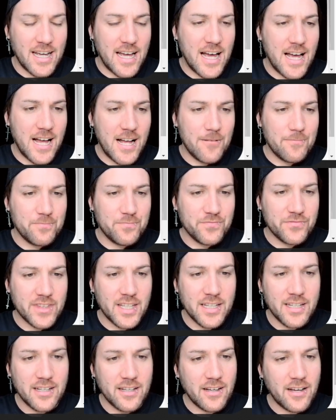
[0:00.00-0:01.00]
Um,
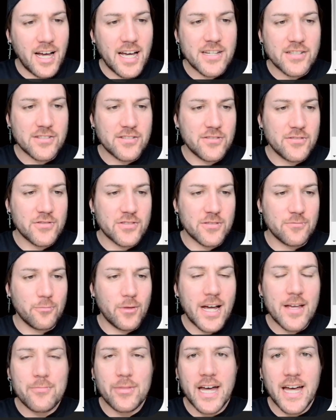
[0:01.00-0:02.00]
I used to use them
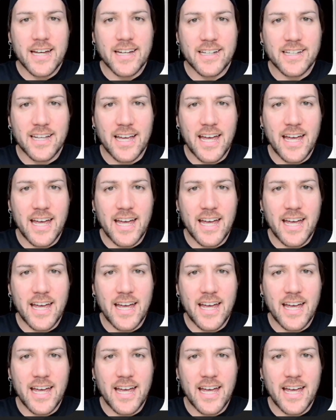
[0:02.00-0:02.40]
way back,